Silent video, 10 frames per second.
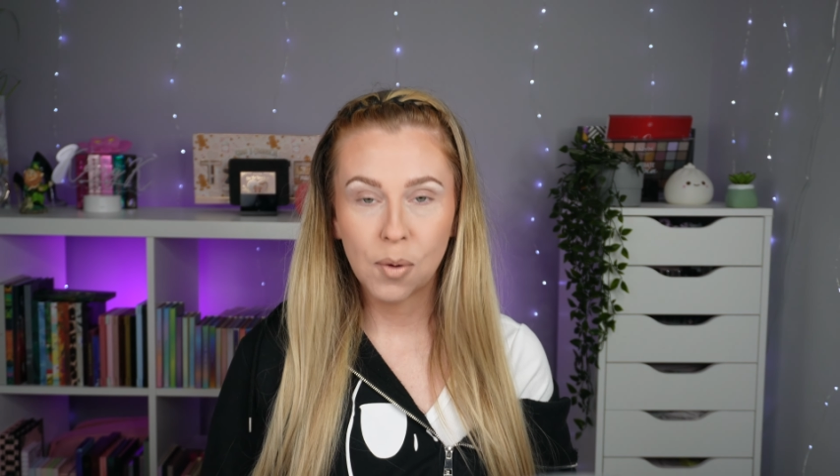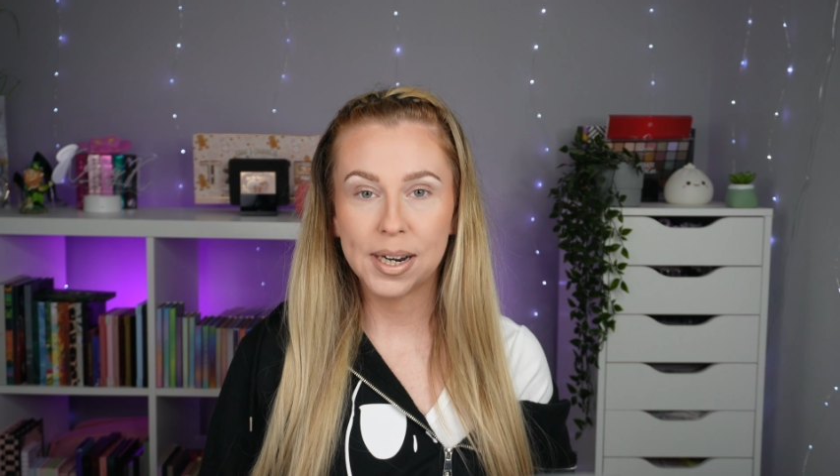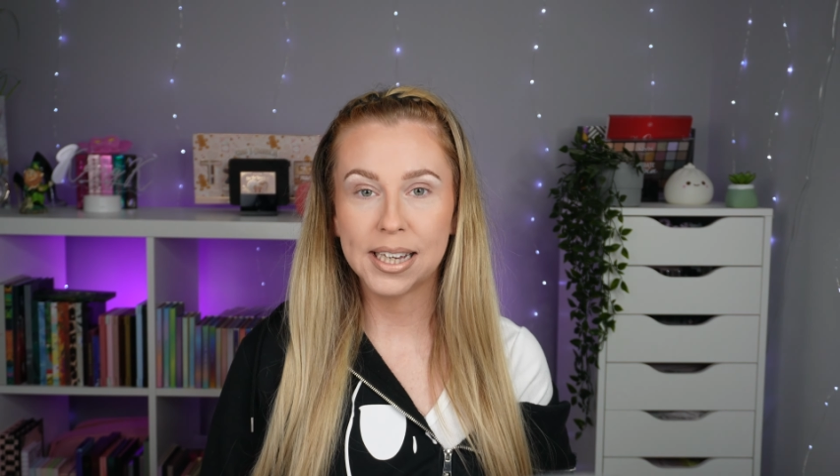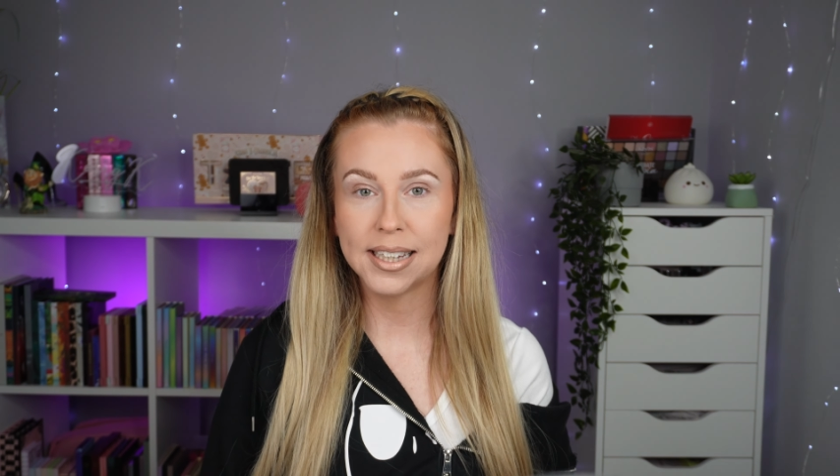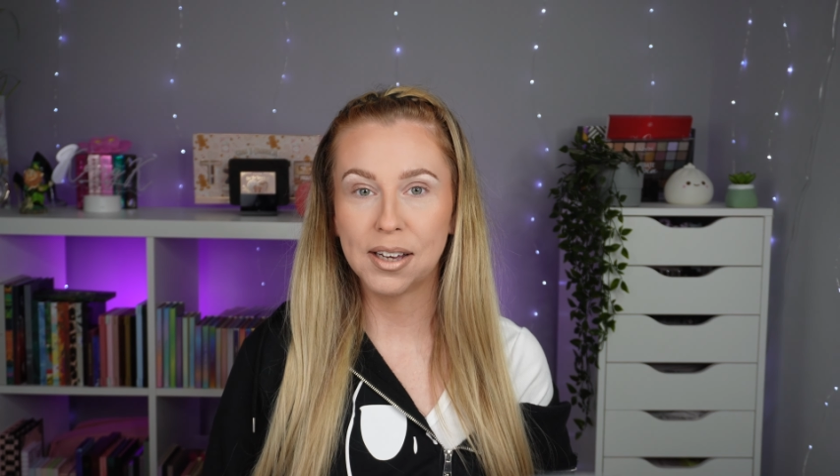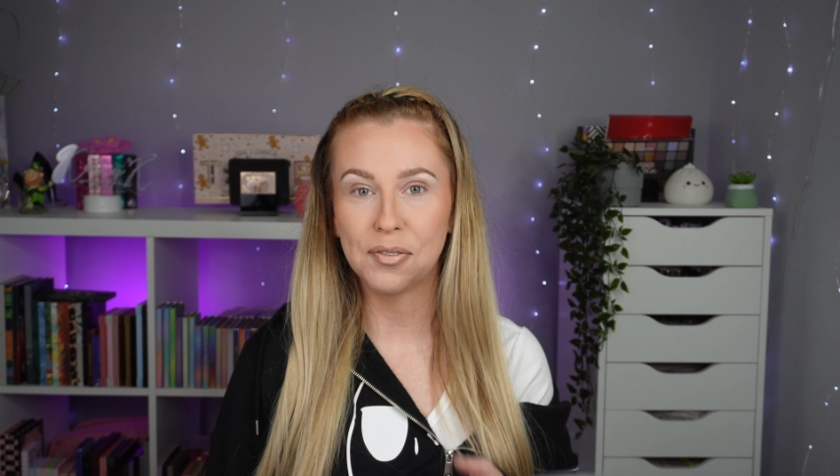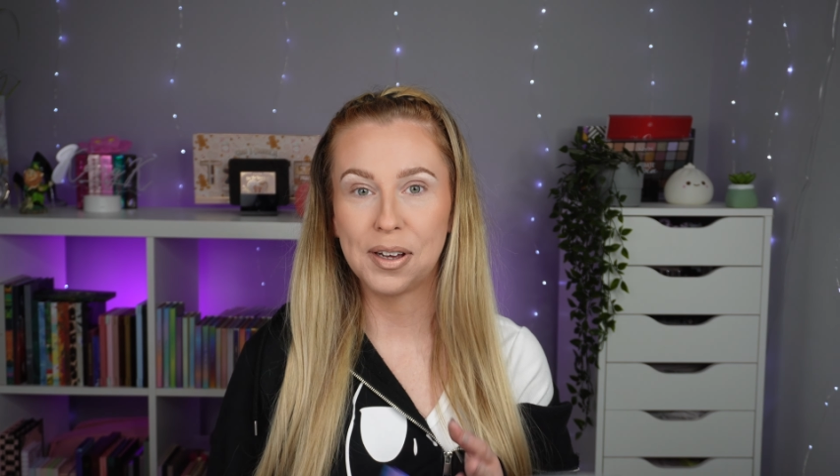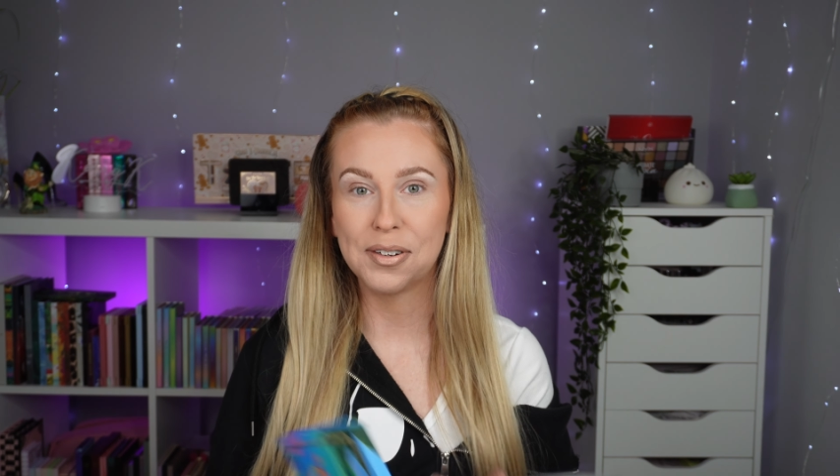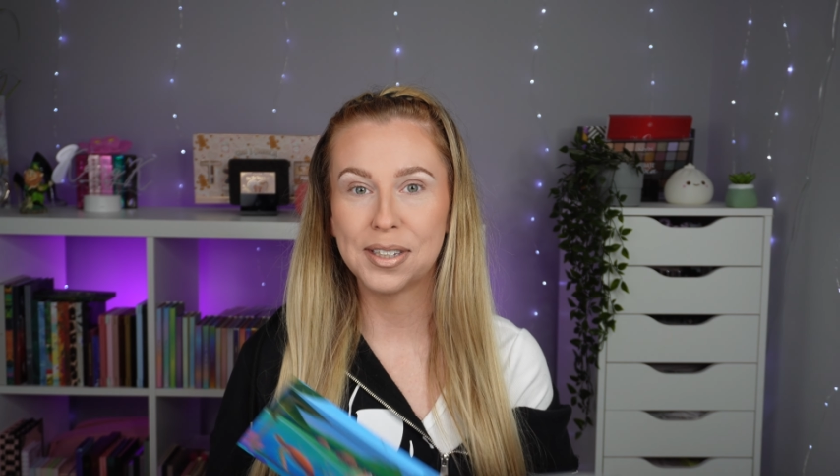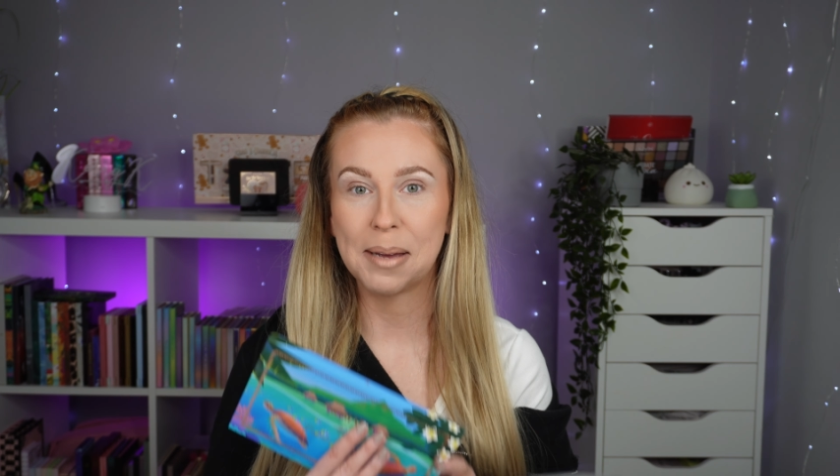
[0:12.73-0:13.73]
When I say old
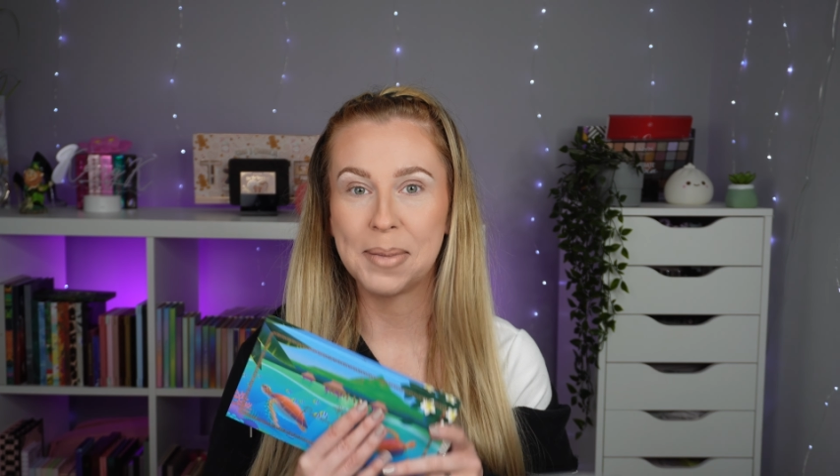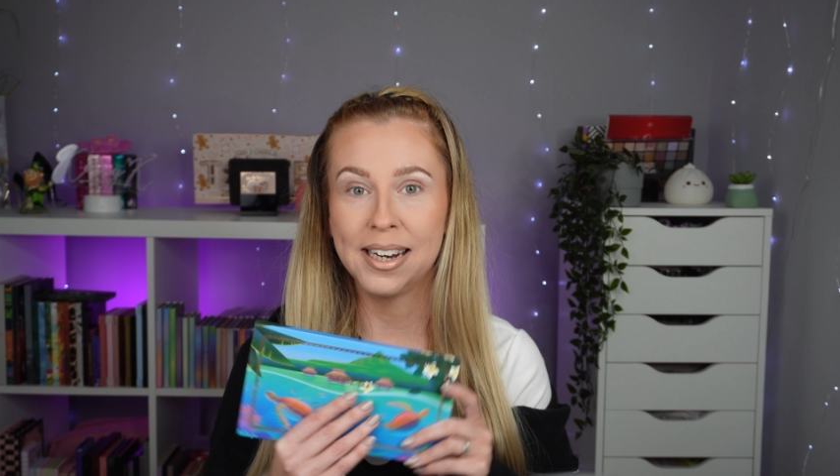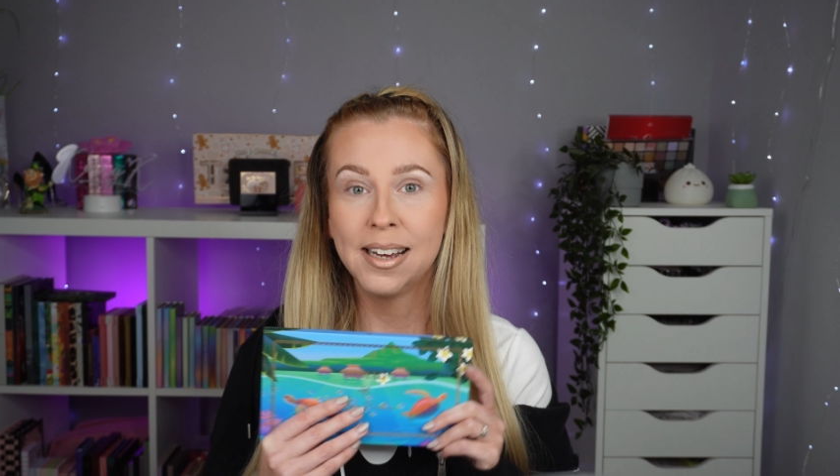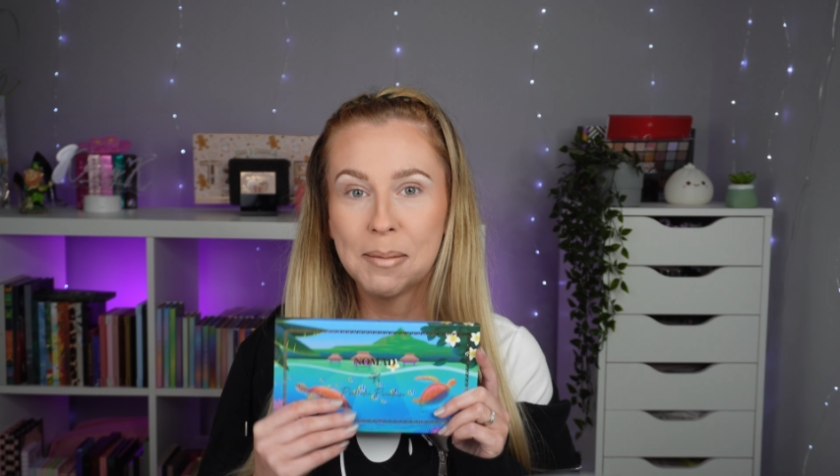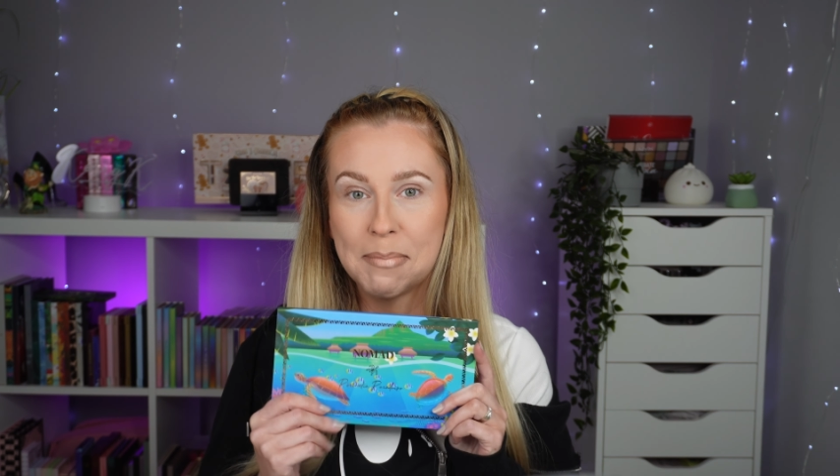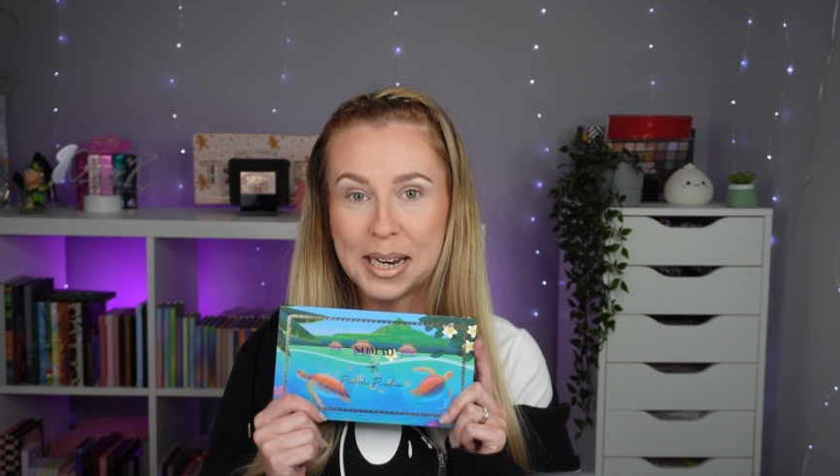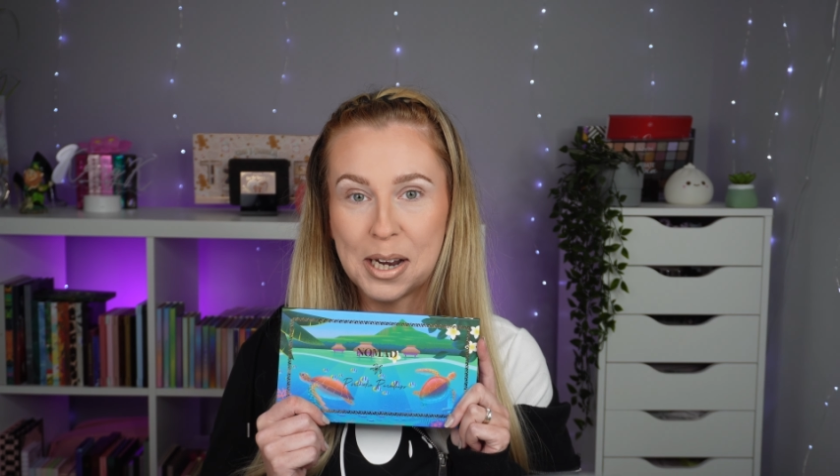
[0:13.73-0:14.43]
favourites, I mean my